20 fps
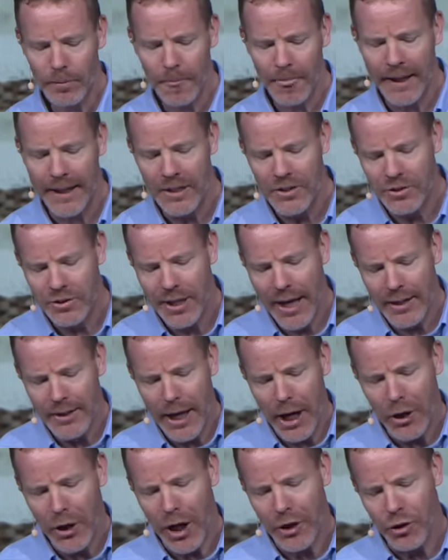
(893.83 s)
He sat
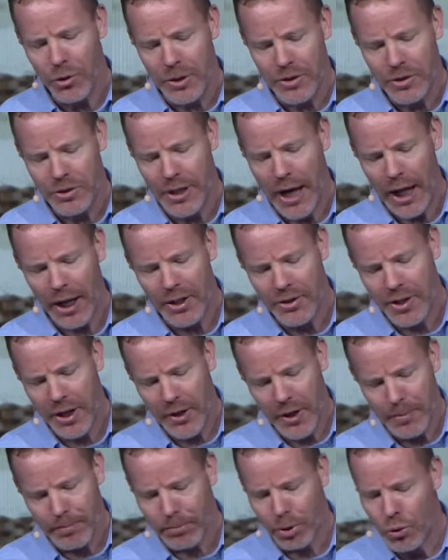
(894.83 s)
down under a
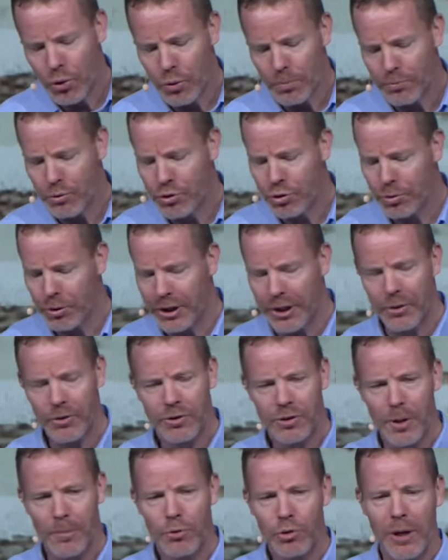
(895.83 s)
solitary broom tree.
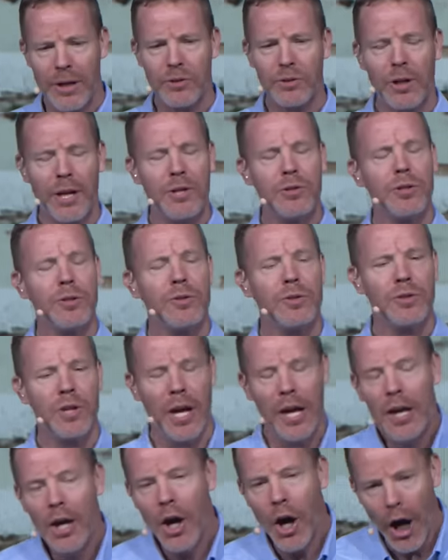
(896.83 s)
Some translations
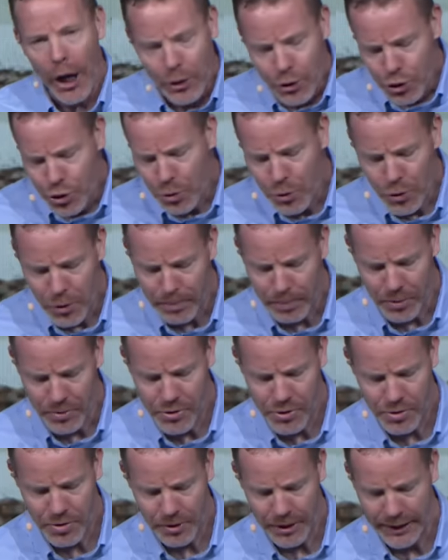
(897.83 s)
say a juniper
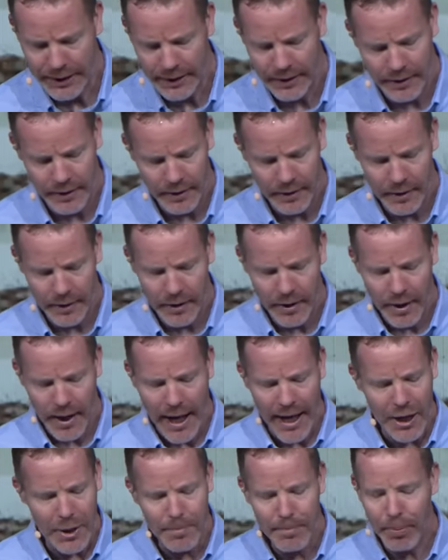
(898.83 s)
tree.
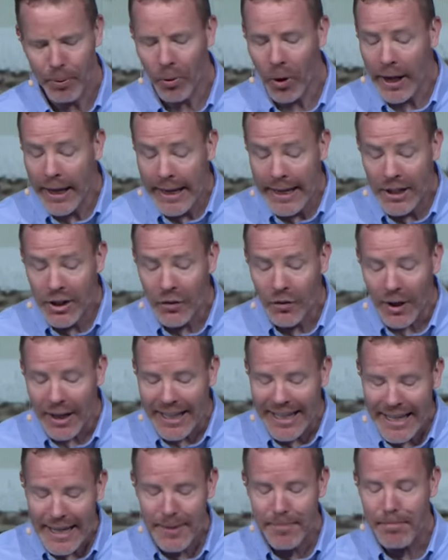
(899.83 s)
And he prayed that
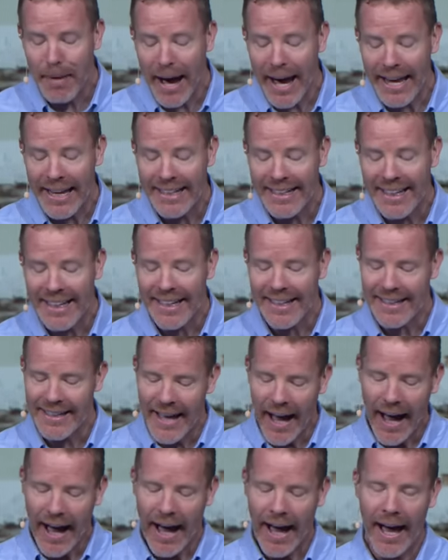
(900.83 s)
he might
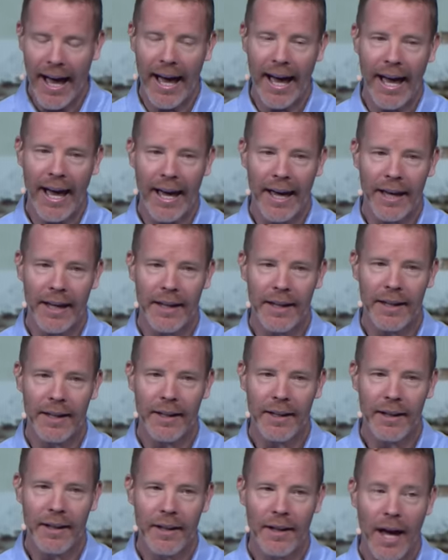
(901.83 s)
die.
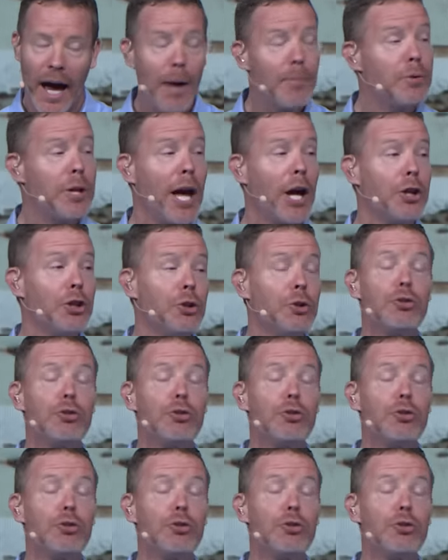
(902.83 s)
I'm telling you,